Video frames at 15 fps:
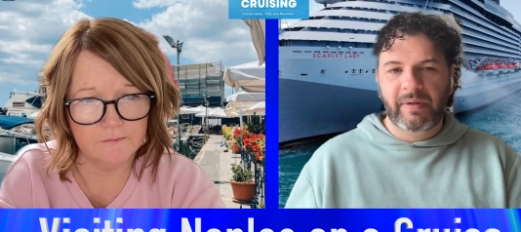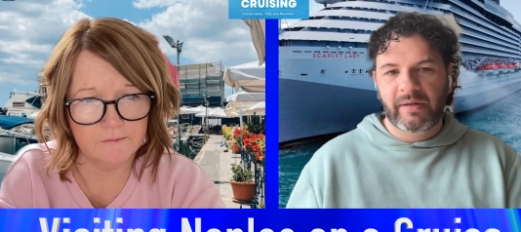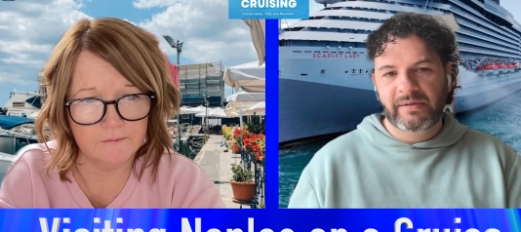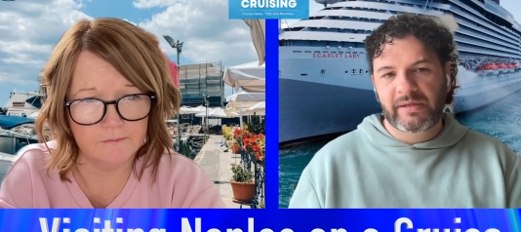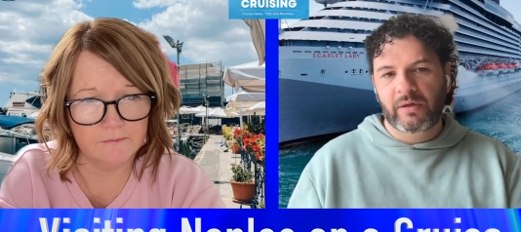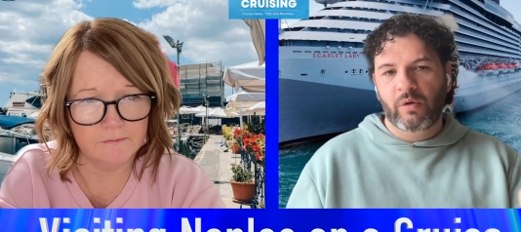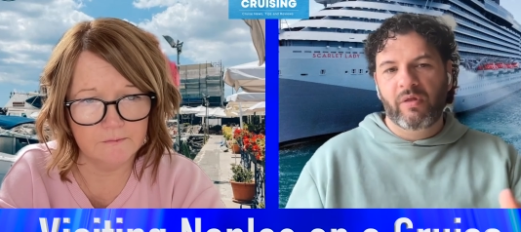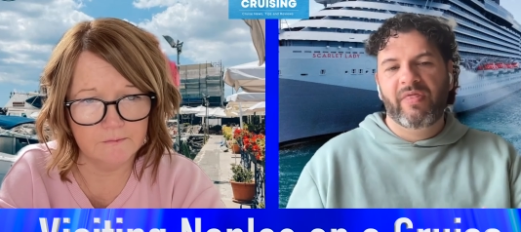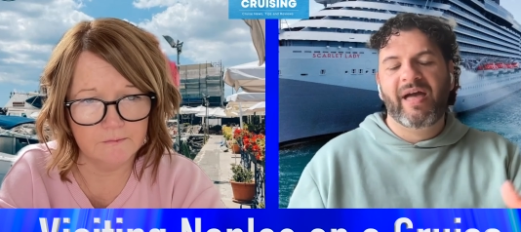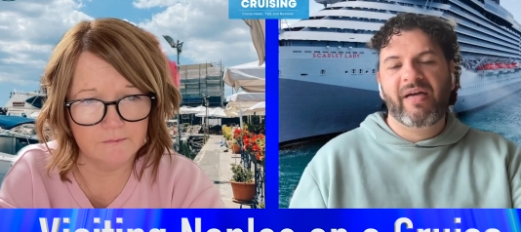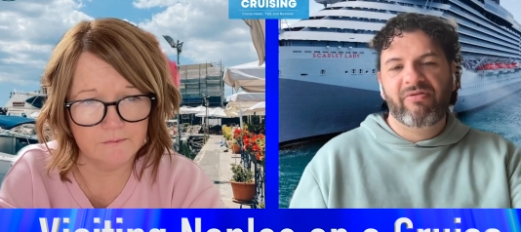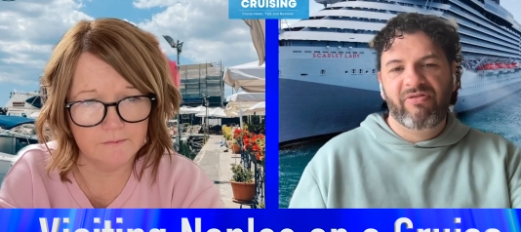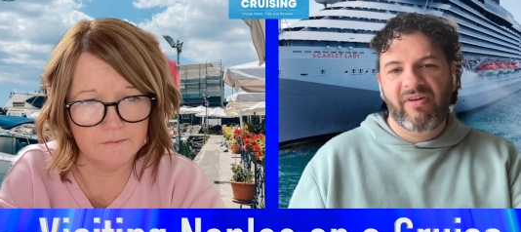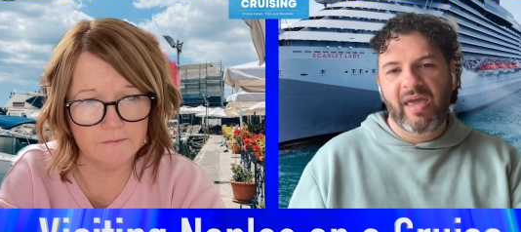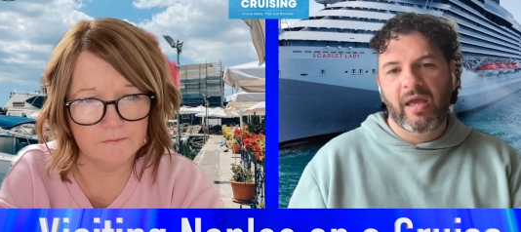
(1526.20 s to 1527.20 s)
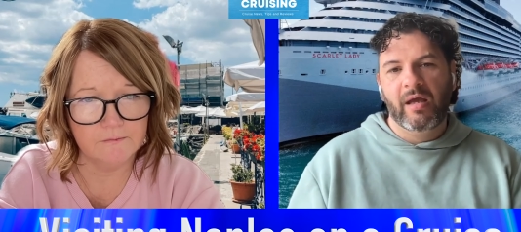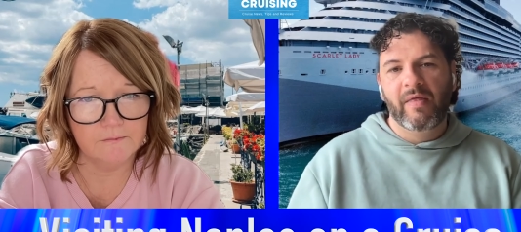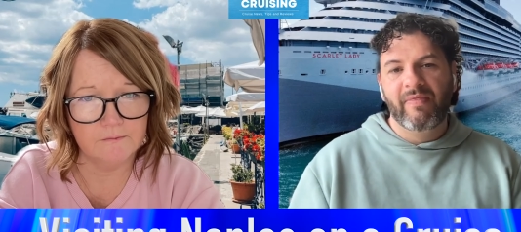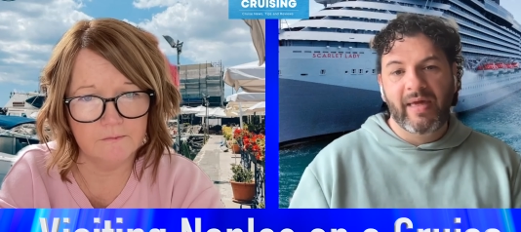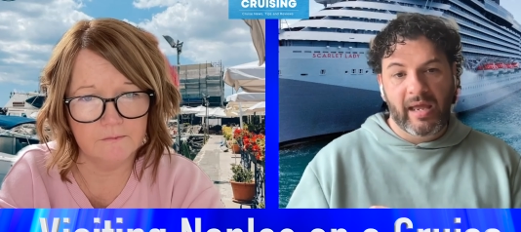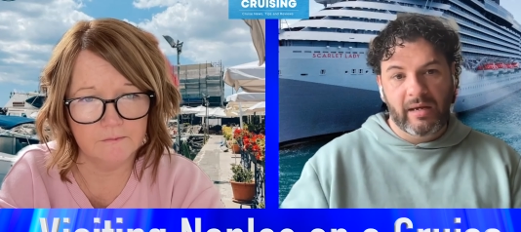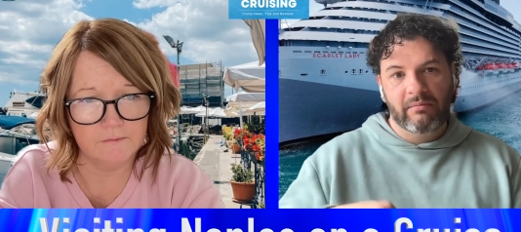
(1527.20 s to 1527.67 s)
Speaker 1: this building or that
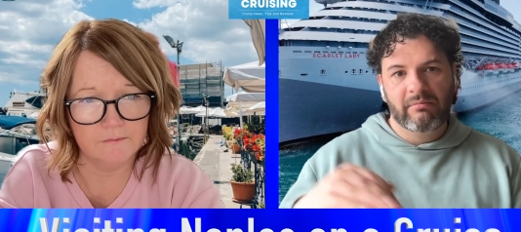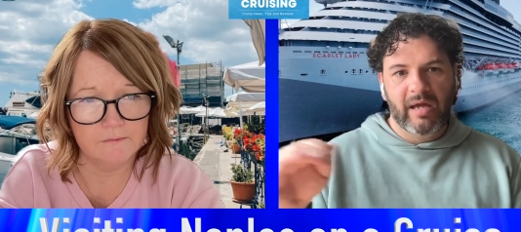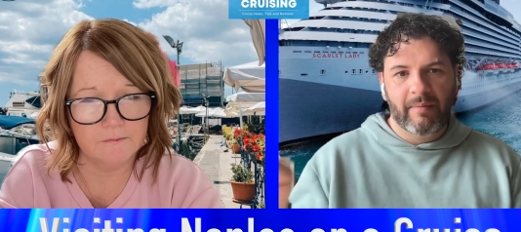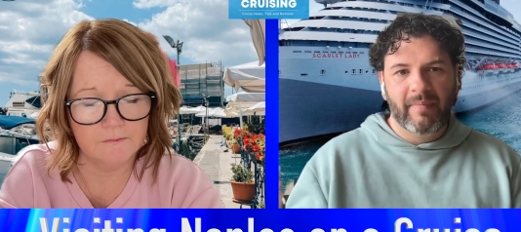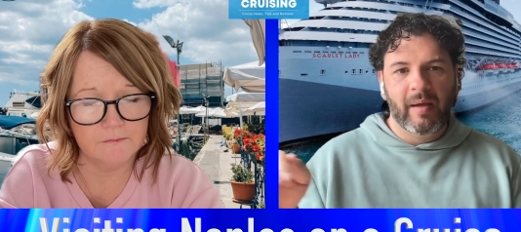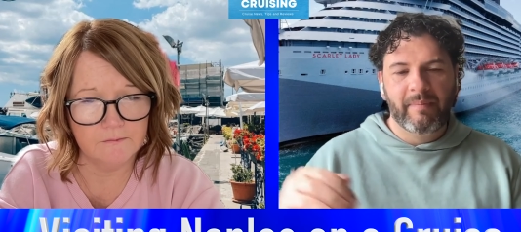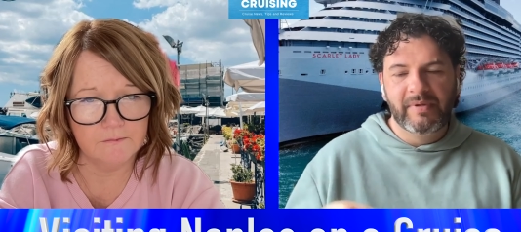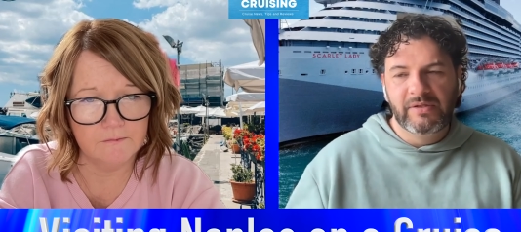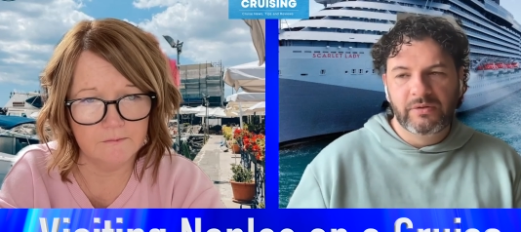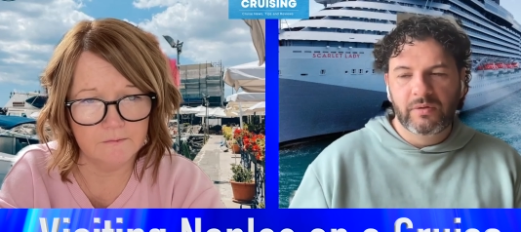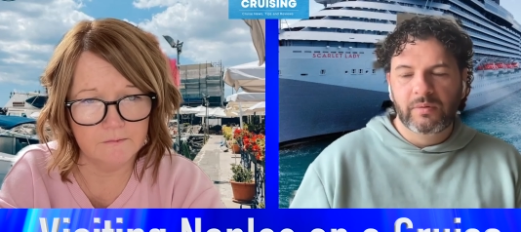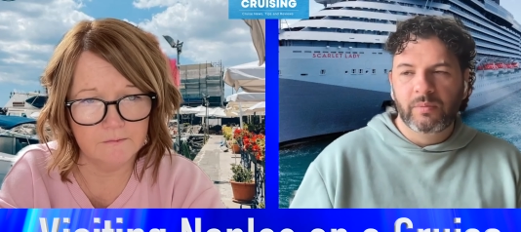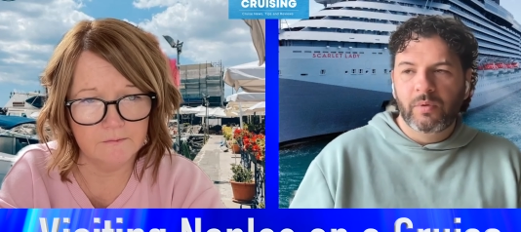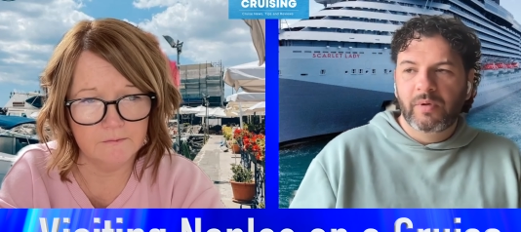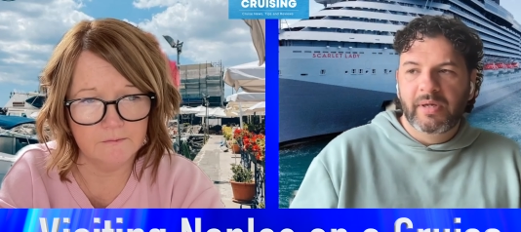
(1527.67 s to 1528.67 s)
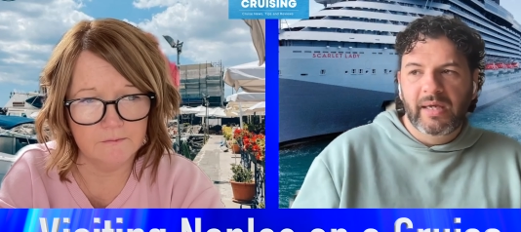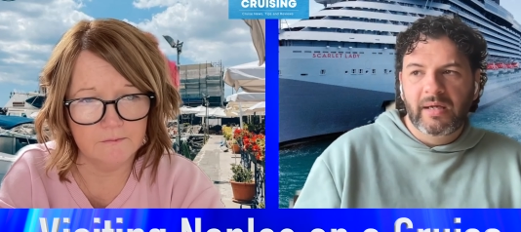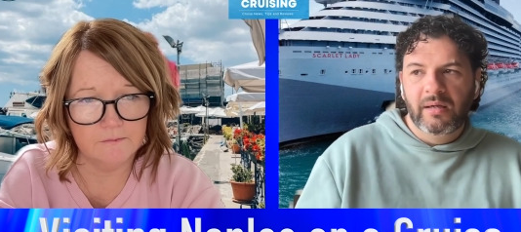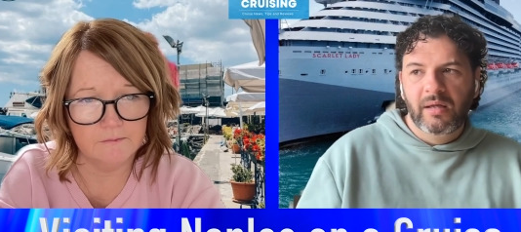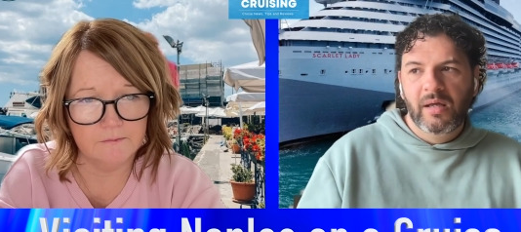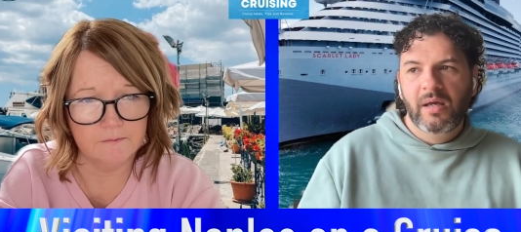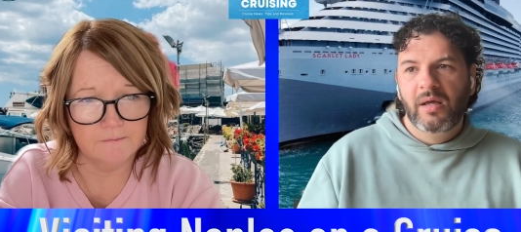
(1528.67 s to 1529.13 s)
thing, and then I'm happy to do the
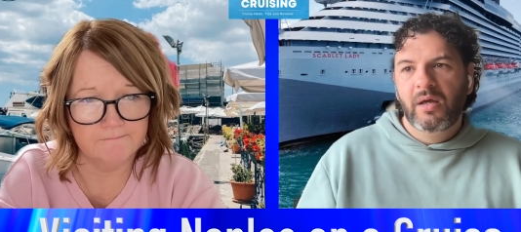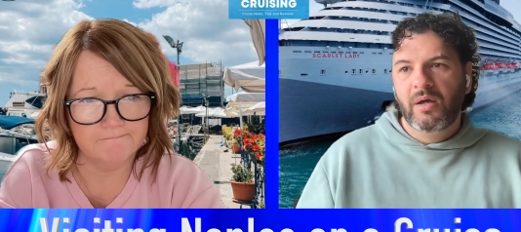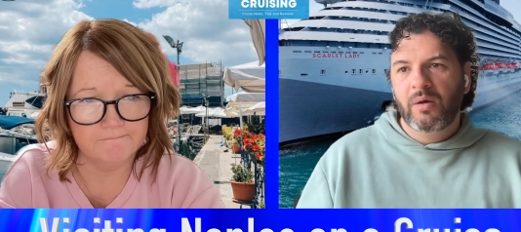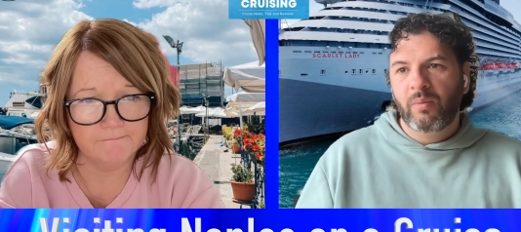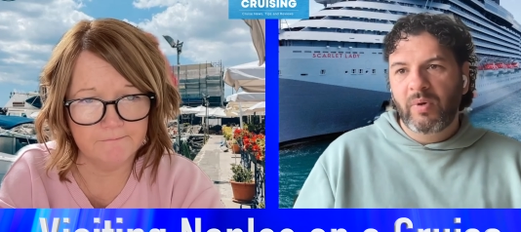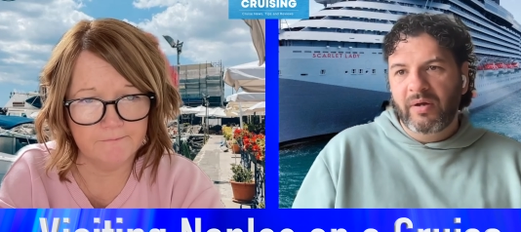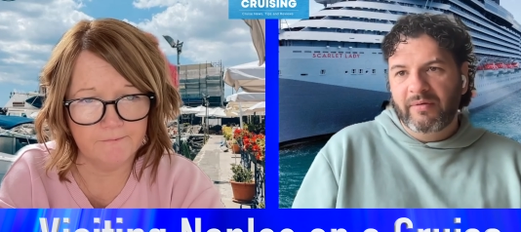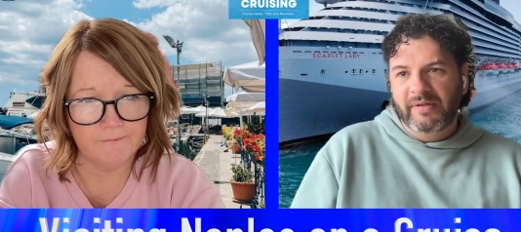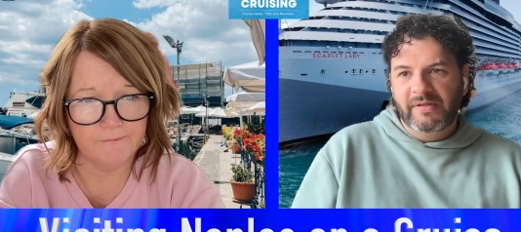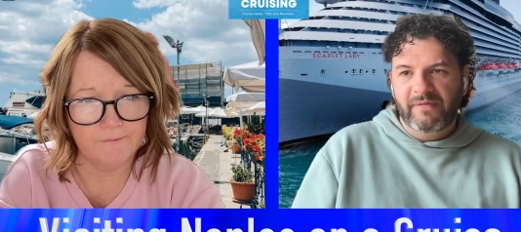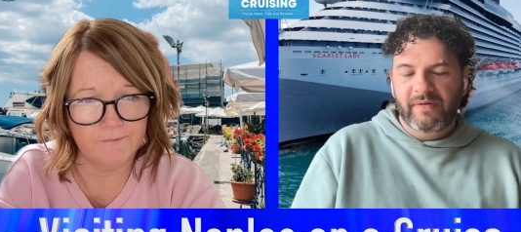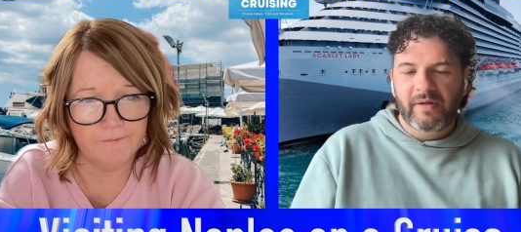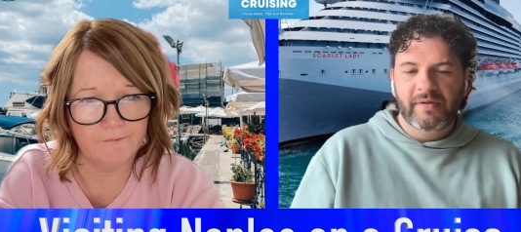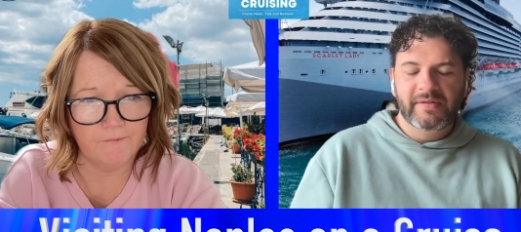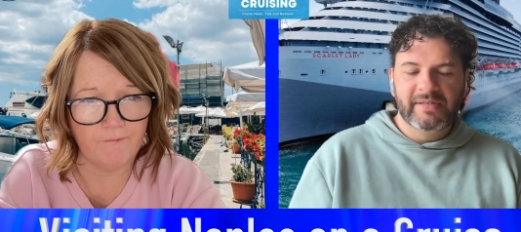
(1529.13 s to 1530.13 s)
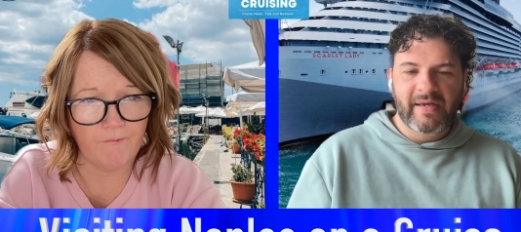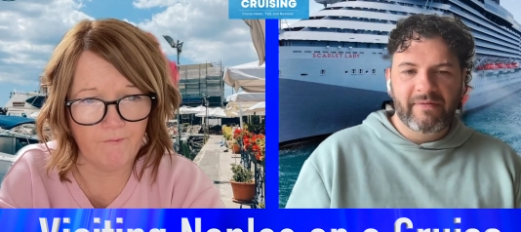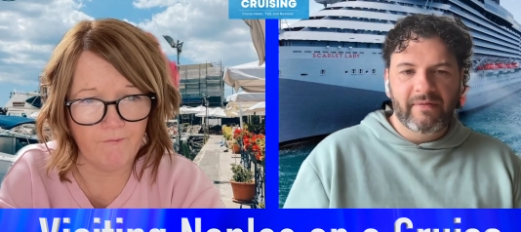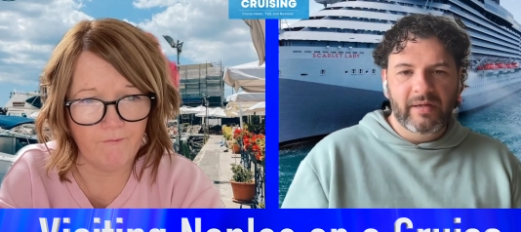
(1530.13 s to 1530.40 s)
walking. Whereas Phil's